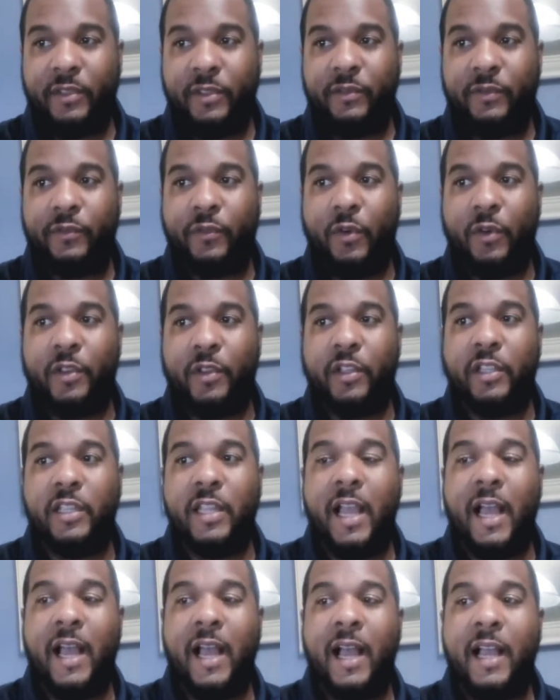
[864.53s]
for the
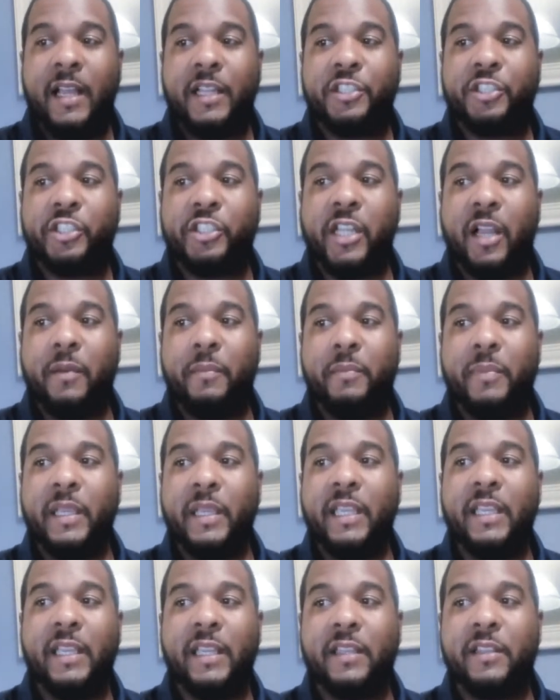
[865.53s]
Yah shall
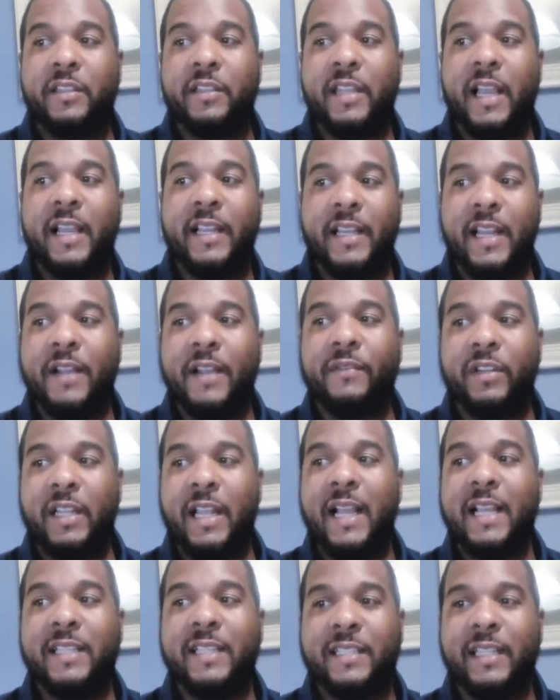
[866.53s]
be thine
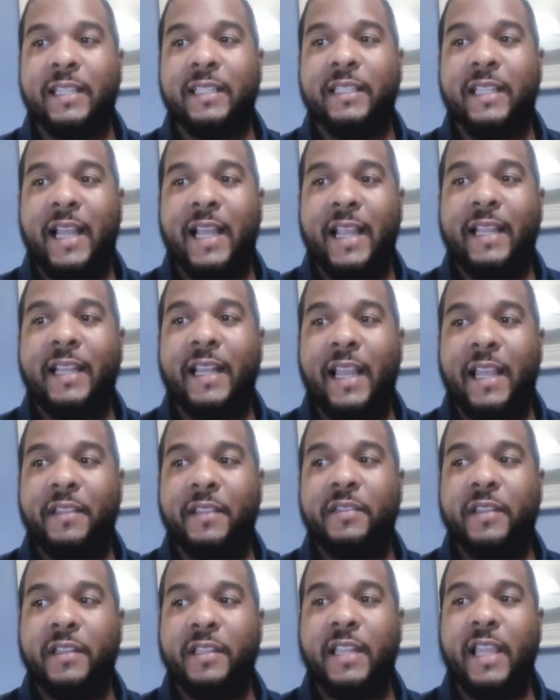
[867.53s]
everlasting light,
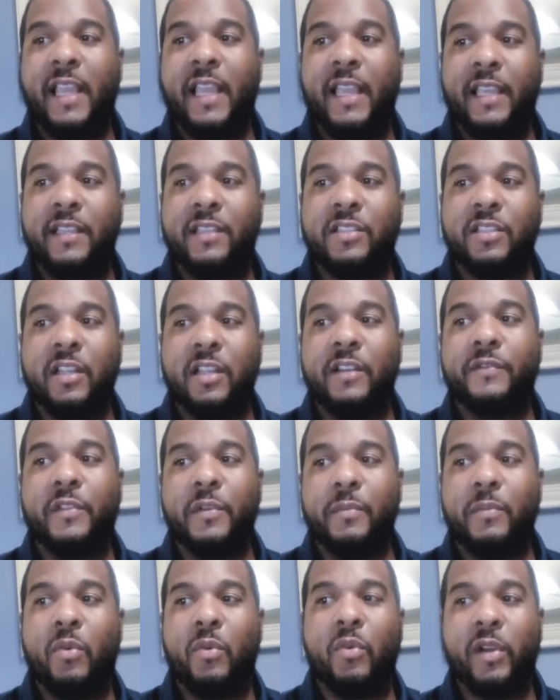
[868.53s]
and the days of the
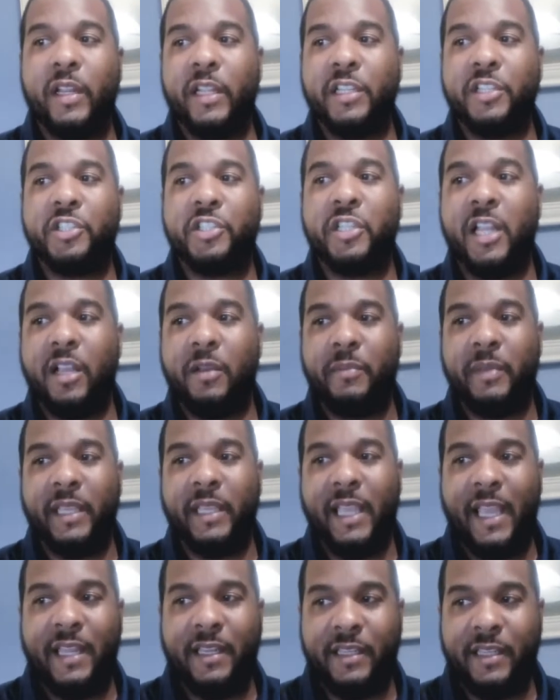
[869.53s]
morning shall
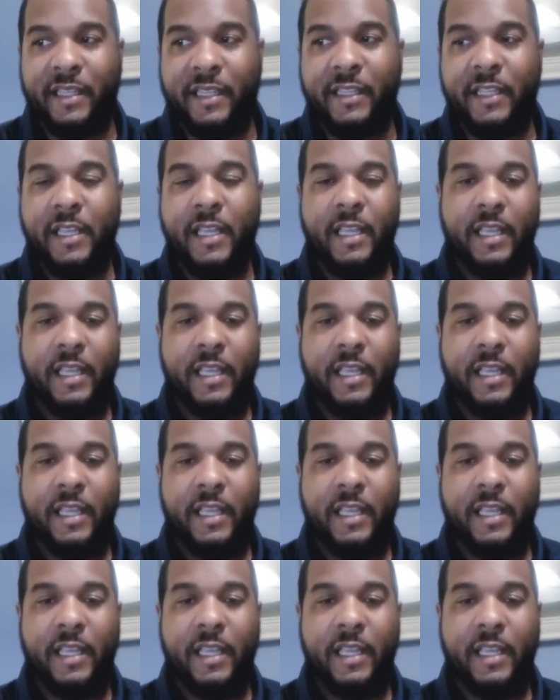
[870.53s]
be ended."